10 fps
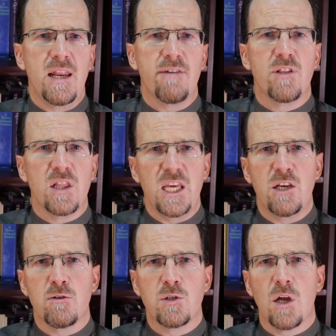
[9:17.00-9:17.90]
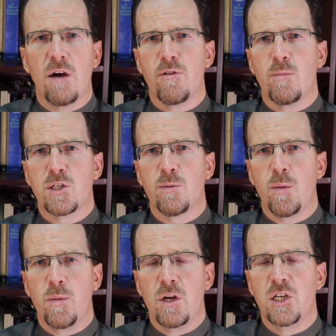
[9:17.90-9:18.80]
of the leaders of the Muslim
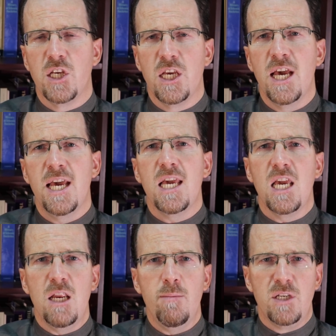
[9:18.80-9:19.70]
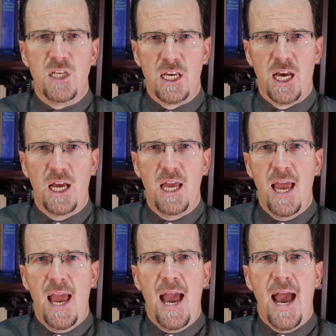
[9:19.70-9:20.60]
community in Medina
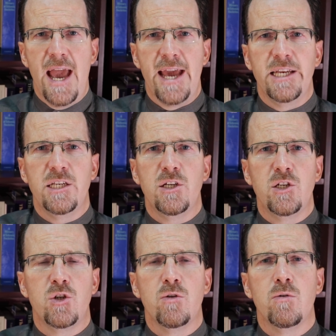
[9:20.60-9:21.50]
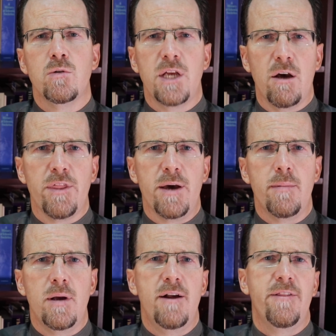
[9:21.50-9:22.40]
and to tell
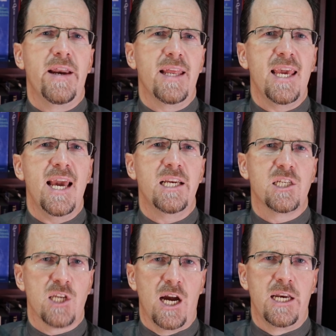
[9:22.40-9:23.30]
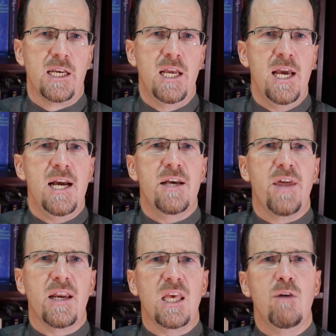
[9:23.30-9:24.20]
them that he had decided
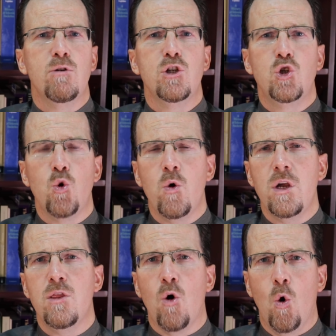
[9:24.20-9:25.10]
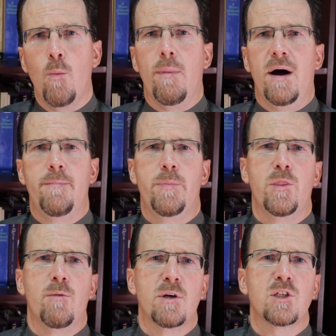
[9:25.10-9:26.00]
that he would join the Ummah,
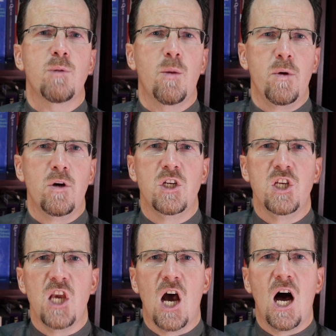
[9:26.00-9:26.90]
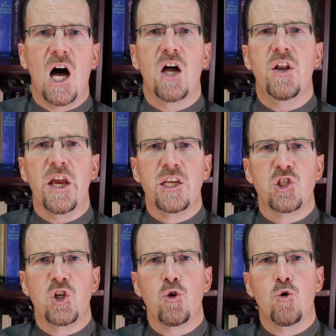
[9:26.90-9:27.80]
the Muslim community, on a
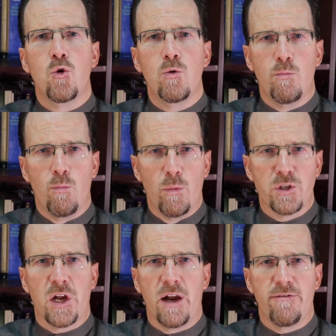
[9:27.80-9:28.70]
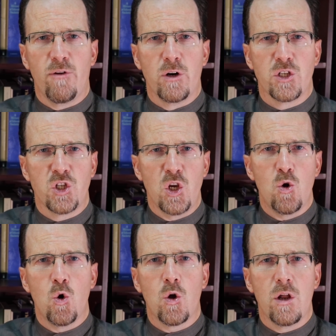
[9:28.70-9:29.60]
single mushaf, or a
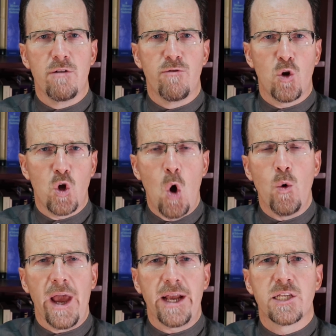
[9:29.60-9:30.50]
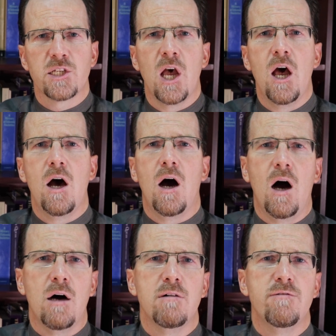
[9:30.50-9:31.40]
single kind of codex
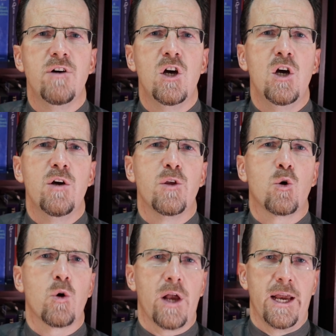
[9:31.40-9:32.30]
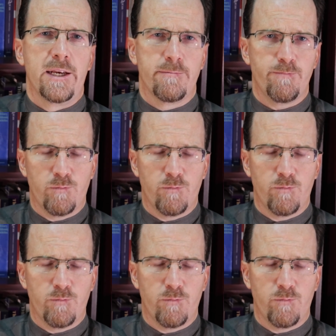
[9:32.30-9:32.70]
of the Quran.